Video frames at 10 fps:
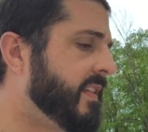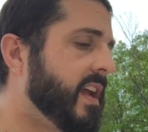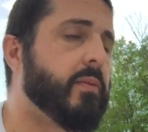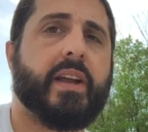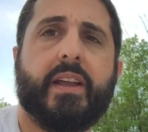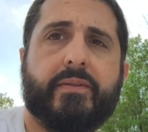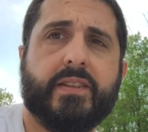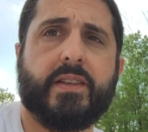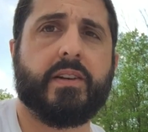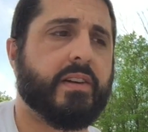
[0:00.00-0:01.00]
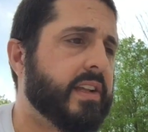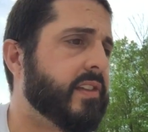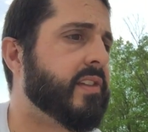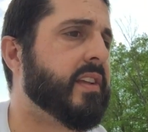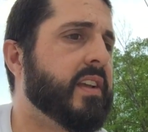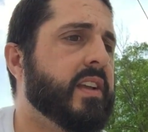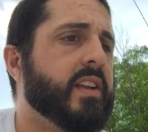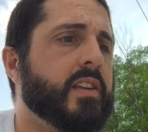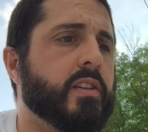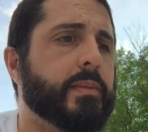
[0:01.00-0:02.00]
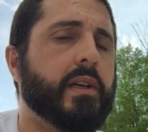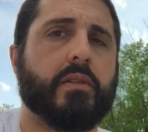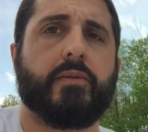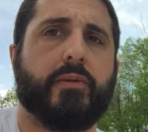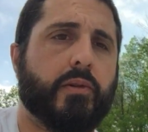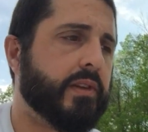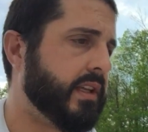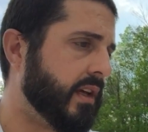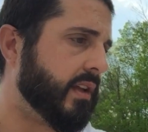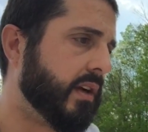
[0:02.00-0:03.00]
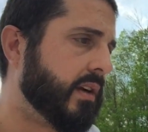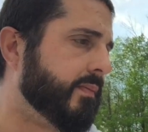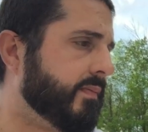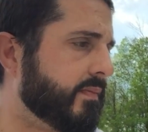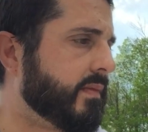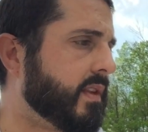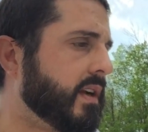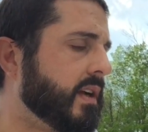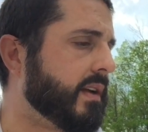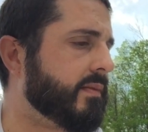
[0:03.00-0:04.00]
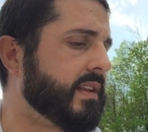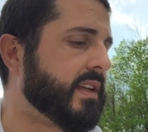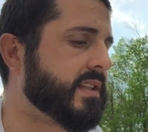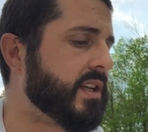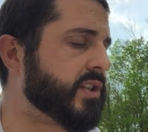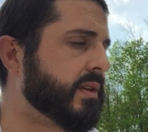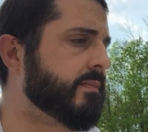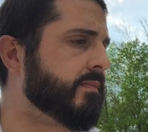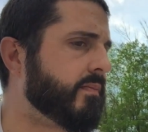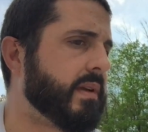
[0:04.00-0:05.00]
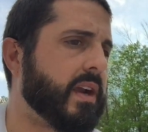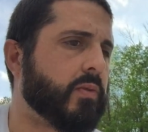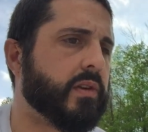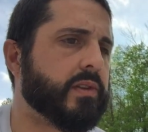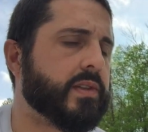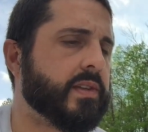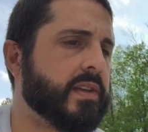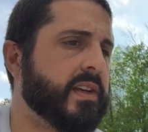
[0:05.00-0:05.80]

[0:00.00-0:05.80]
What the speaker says: That way, if it's underneath, you'll be able to fold the extension backwards.